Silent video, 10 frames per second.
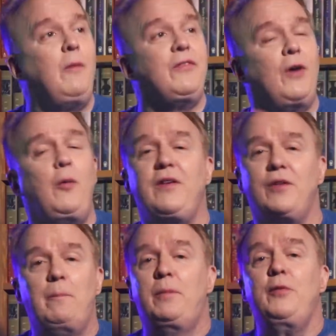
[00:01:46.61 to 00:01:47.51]
I was always
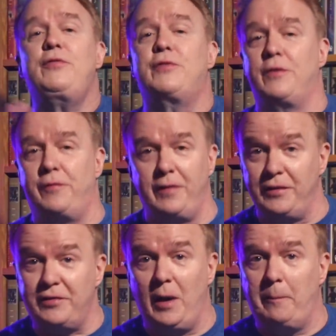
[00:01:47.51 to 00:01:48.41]
a booster for
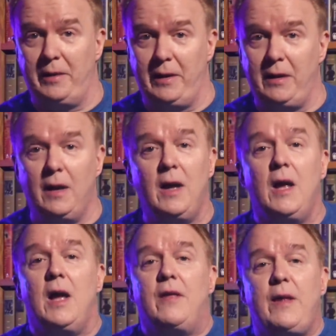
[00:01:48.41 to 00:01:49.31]
this company.
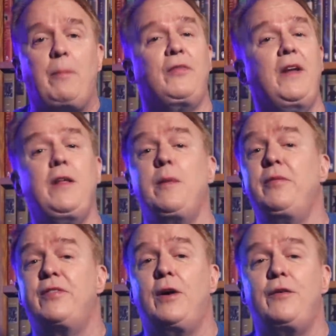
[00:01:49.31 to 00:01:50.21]
They presented
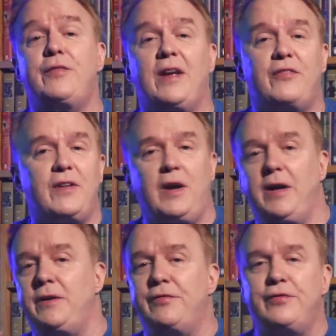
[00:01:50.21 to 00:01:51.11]
themselves as the
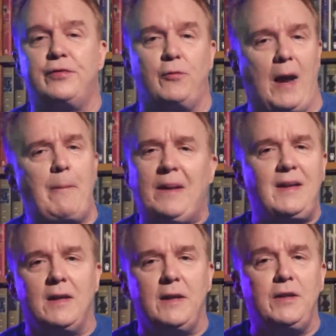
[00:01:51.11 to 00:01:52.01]
kind of scrappy
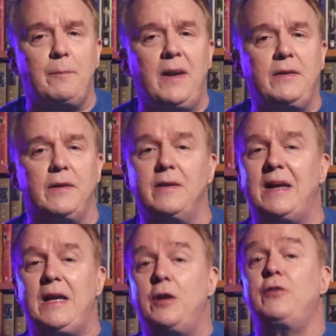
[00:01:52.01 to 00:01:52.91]
little independent
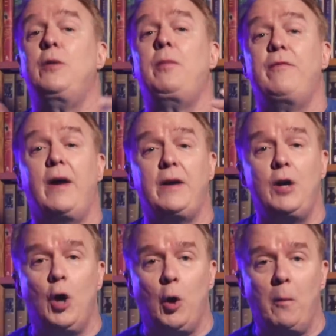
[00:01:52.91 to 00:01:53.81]
eager to provide a
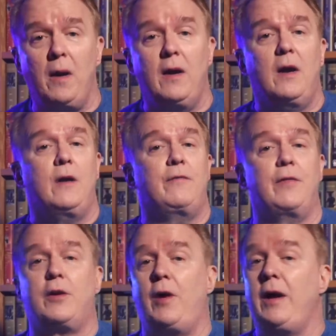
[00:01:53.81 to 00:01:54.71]
home for
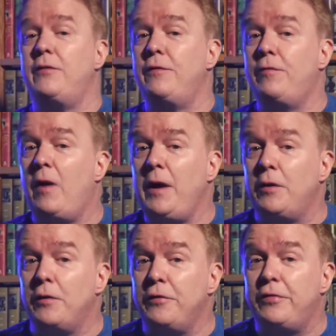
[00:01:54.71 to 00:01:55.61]
the kinds of
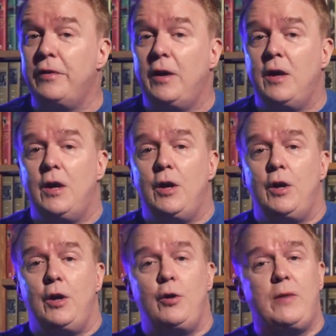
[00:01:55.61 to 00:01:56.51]
writers
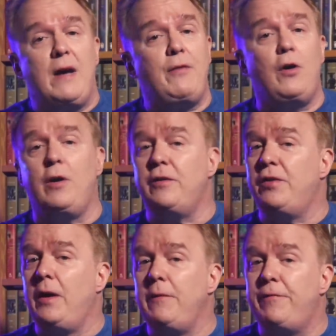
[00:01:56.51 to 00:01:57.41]
who'd have a hard
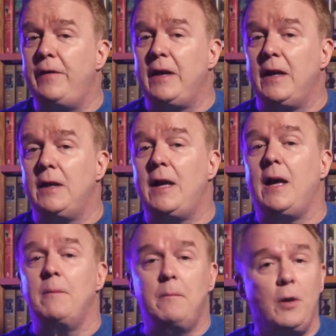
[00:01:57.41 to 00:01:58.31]
time fitting in
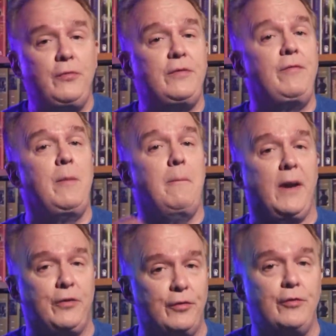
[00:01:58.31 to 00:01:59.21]
at most of the
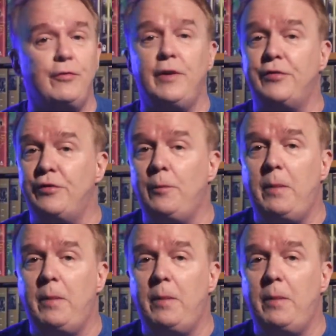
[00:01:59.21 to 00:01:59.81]
major traditional